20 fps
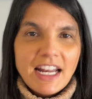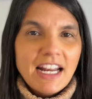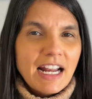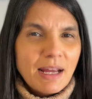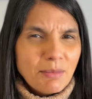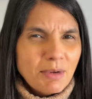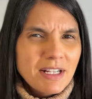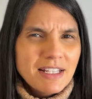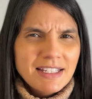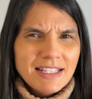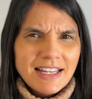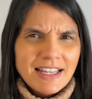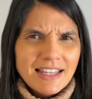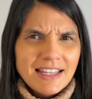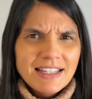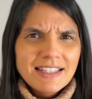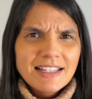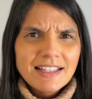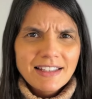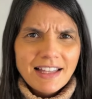And I'm going to say
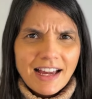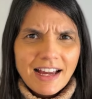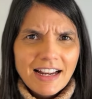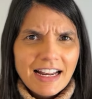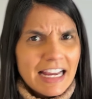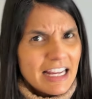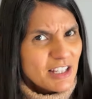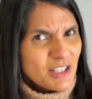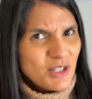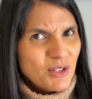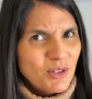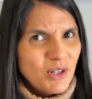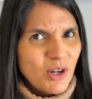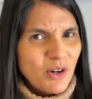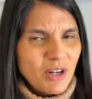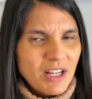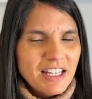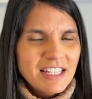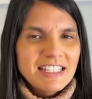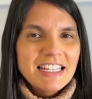this a lot, as you
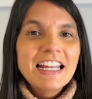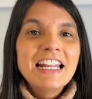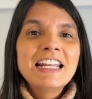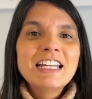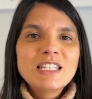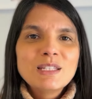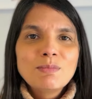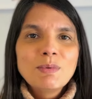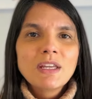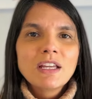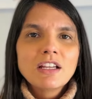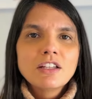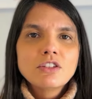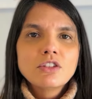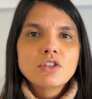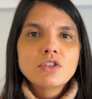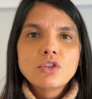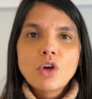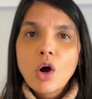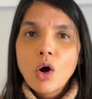notice, and it's because
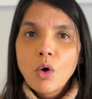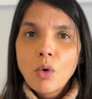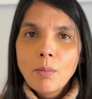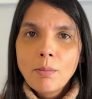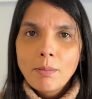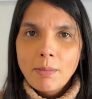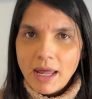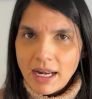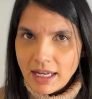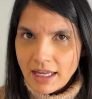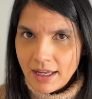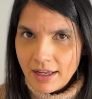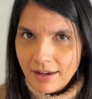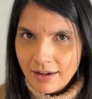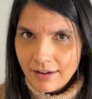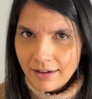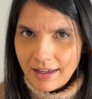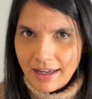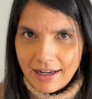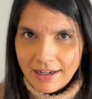so
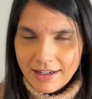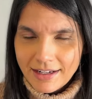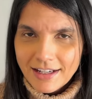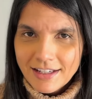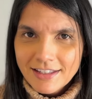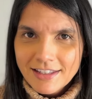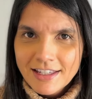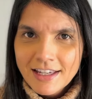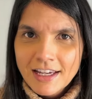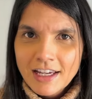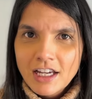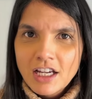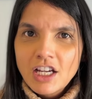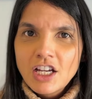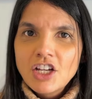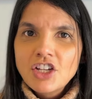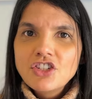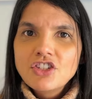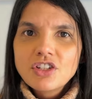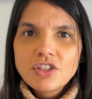many candidates
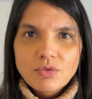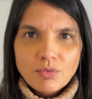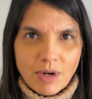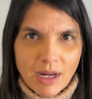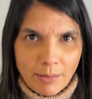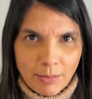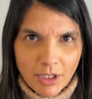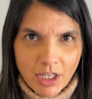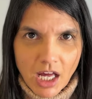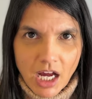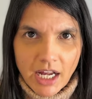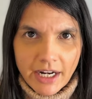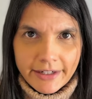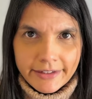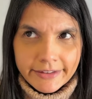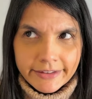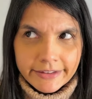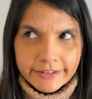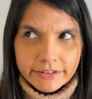just ramble on.